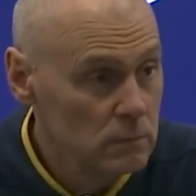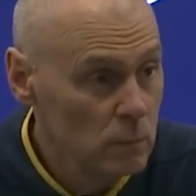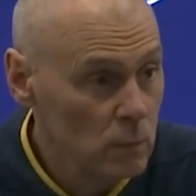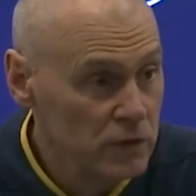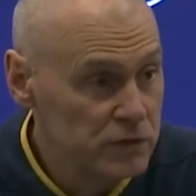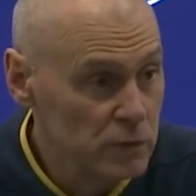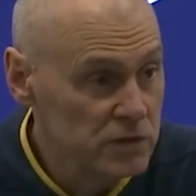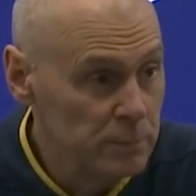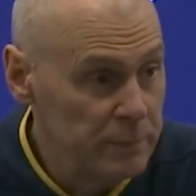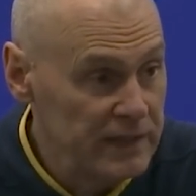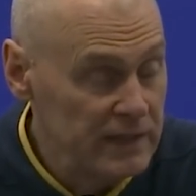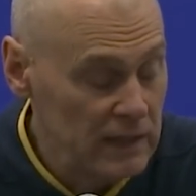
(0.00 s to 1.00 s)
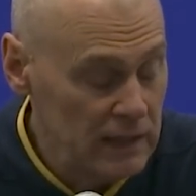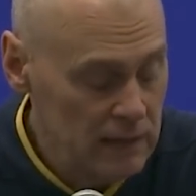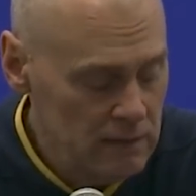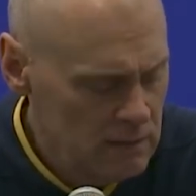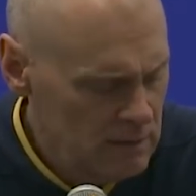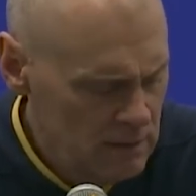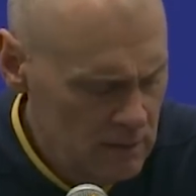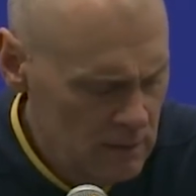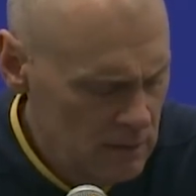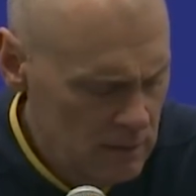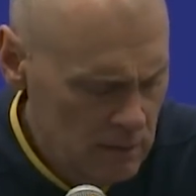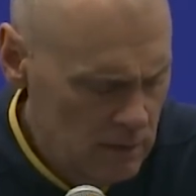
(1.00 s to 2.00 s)
which was a big key.
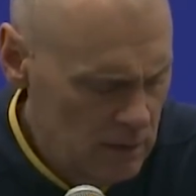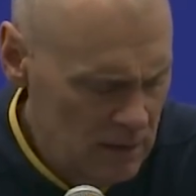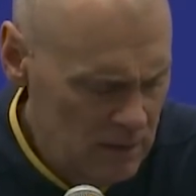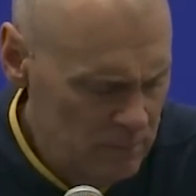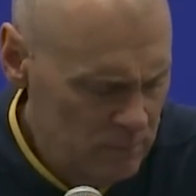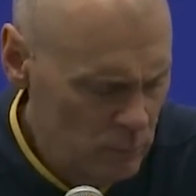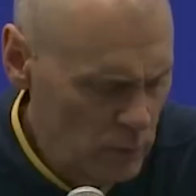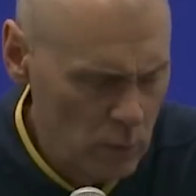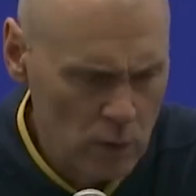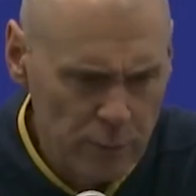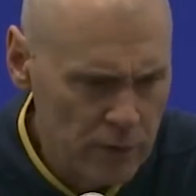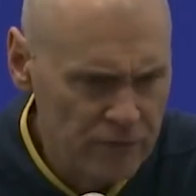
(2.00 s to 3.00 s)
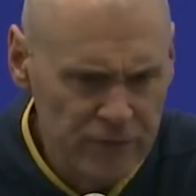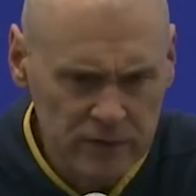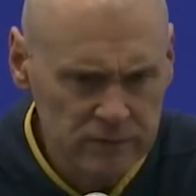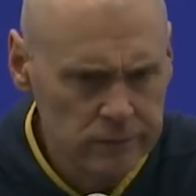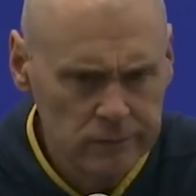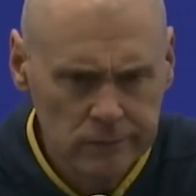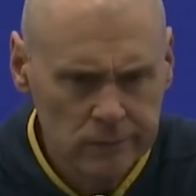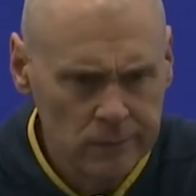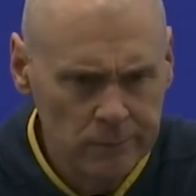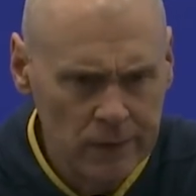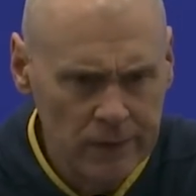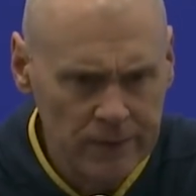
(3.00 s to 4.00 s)
We weren't perfect,
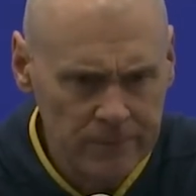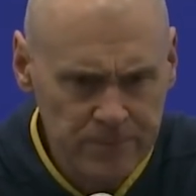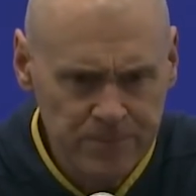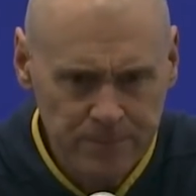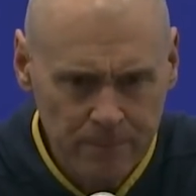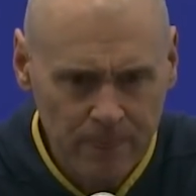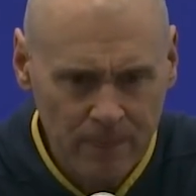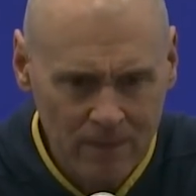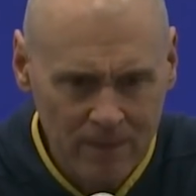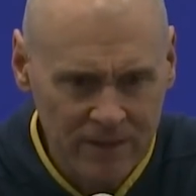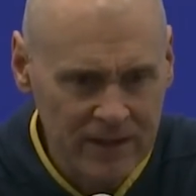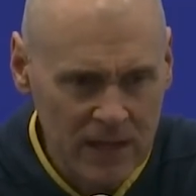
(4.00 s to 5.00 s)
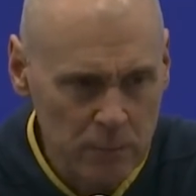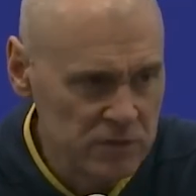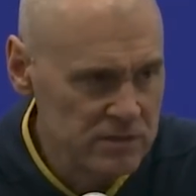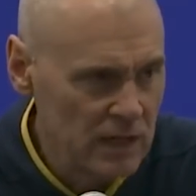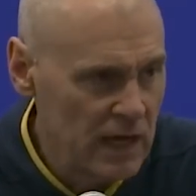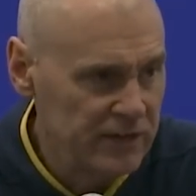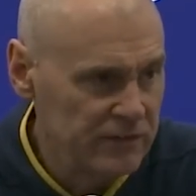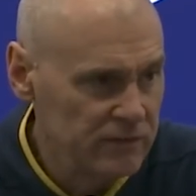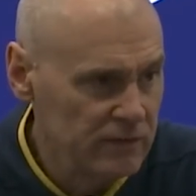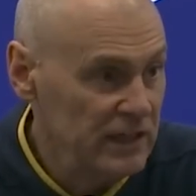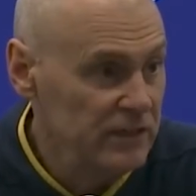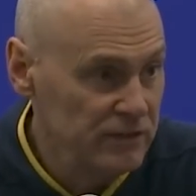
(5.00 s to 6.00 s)
but the game was not
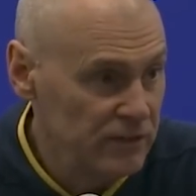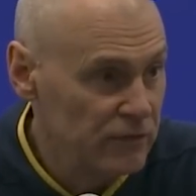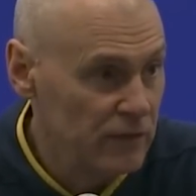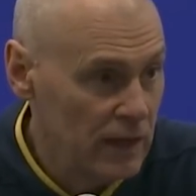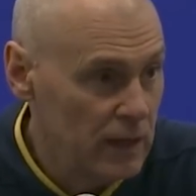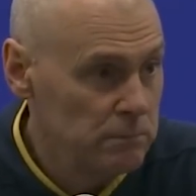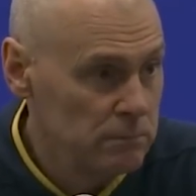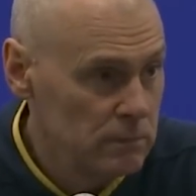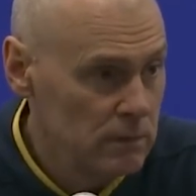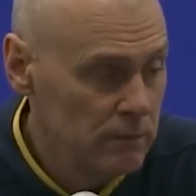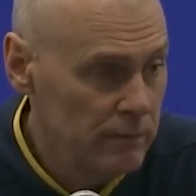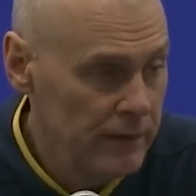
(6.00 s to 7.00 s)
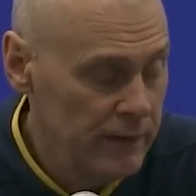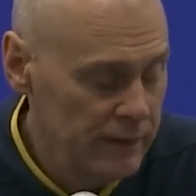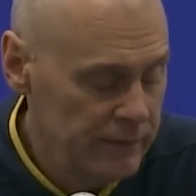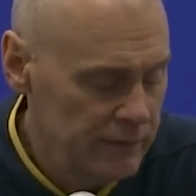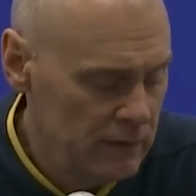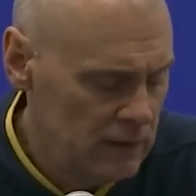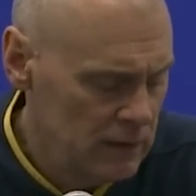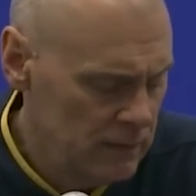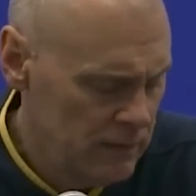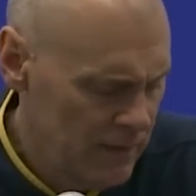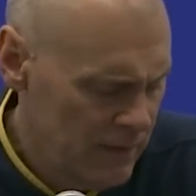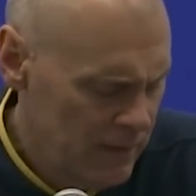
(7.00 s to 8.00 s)
as easy for them. And
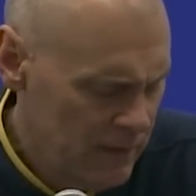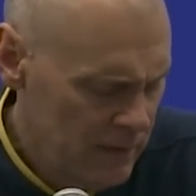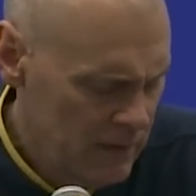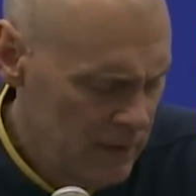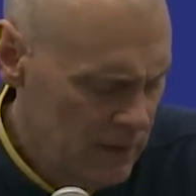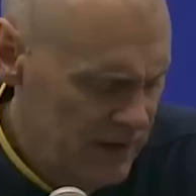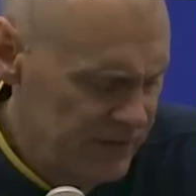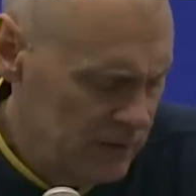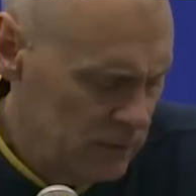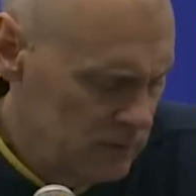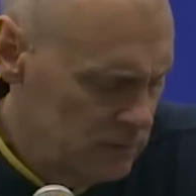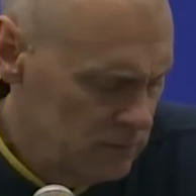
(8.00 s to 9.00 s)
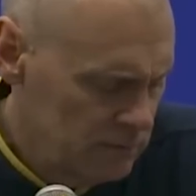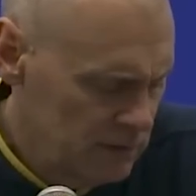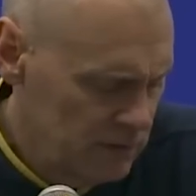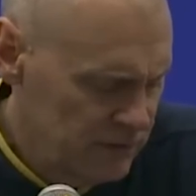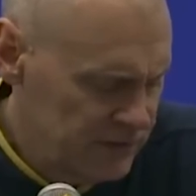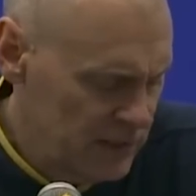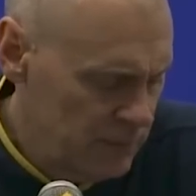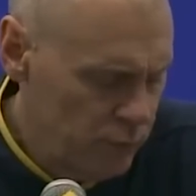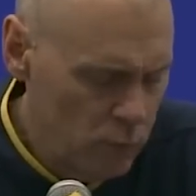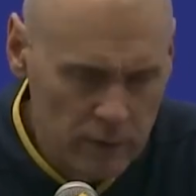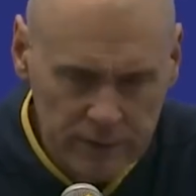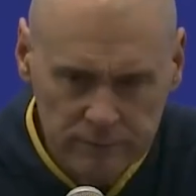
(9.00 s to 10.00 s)
I think, you know, the
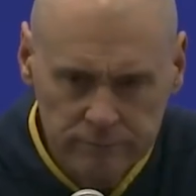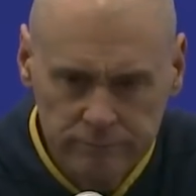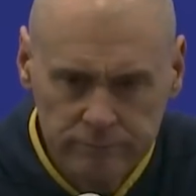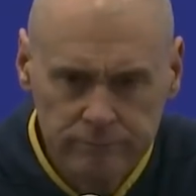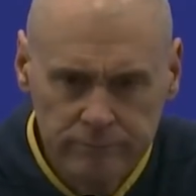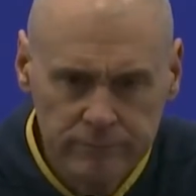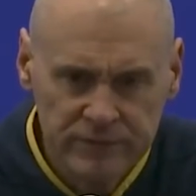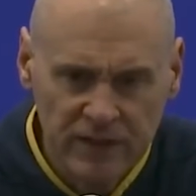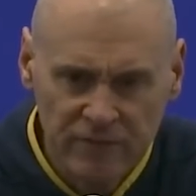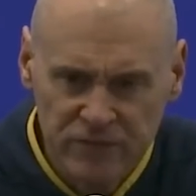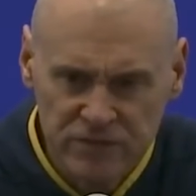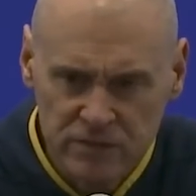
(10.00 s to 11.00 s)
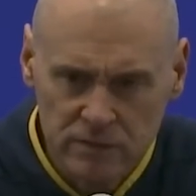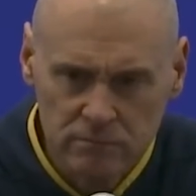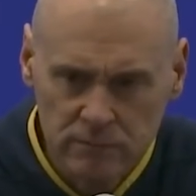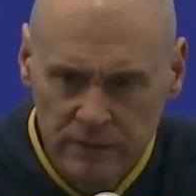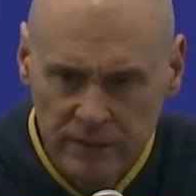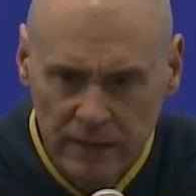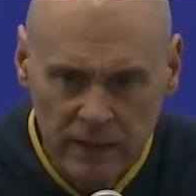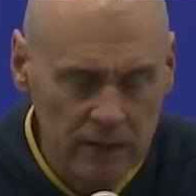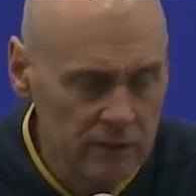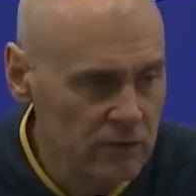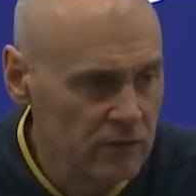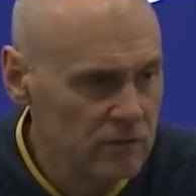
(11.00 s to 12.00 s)
10-point deficit in the
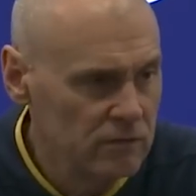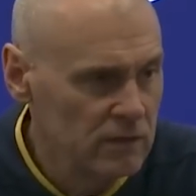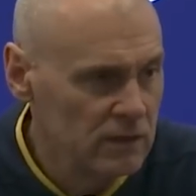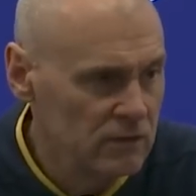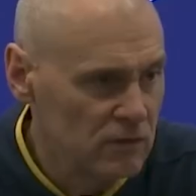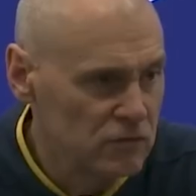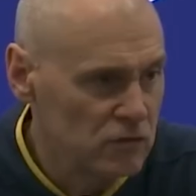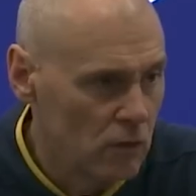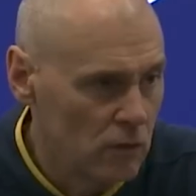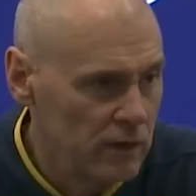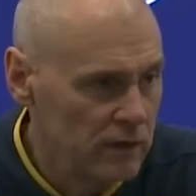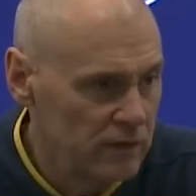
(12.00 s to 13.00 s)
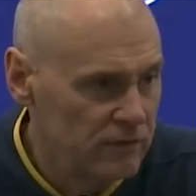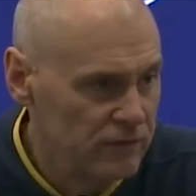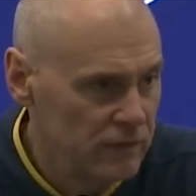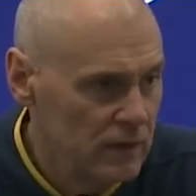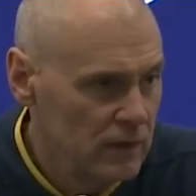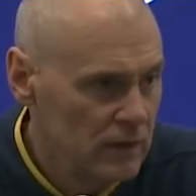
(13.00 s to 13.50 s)
end is the story of